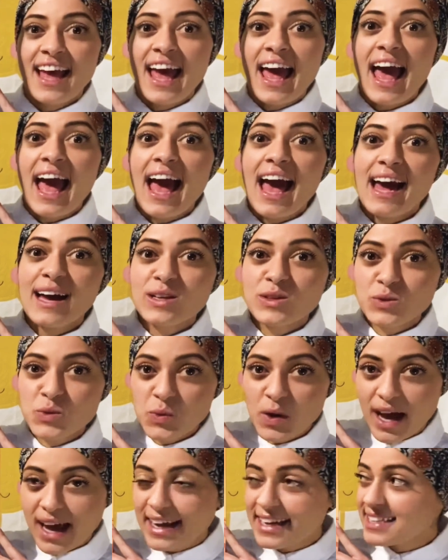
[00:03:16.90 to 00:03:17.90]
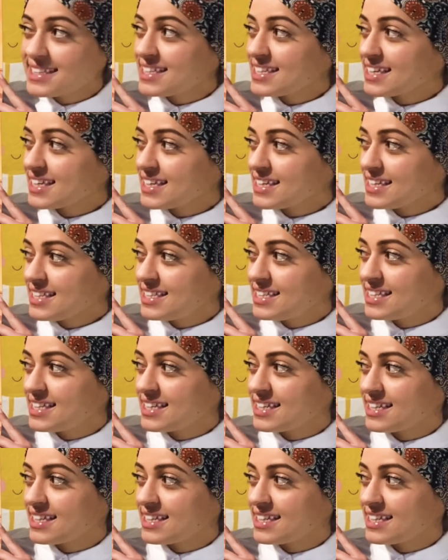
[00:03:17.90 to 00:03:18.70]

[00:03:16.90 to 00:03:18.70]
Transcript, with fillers: And waited